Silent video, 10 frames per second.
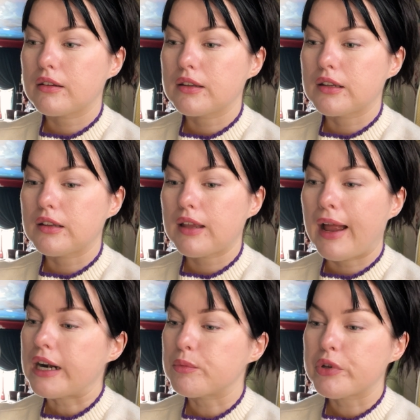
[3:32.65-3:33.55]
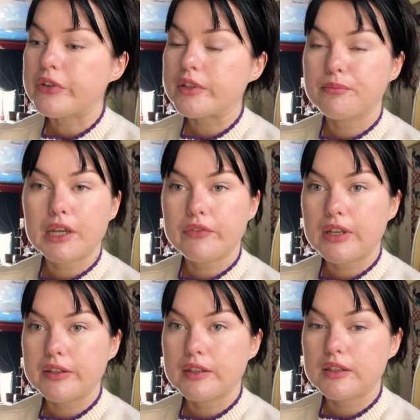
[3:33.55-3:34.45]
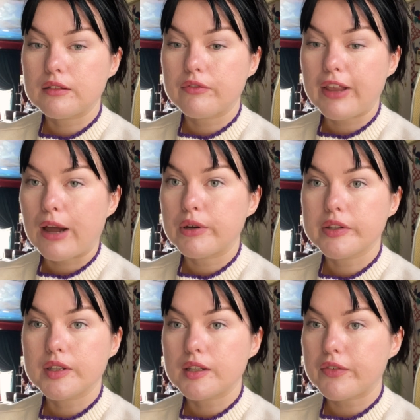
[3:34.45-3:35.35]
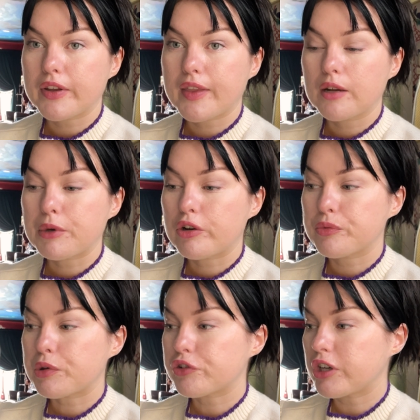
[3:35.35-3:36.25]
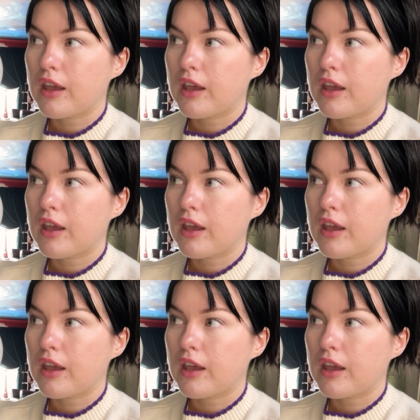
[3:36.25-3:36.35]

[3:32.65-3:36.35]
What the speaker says: little animals and butterflies and flowers and stuff like that in my Christmas trees.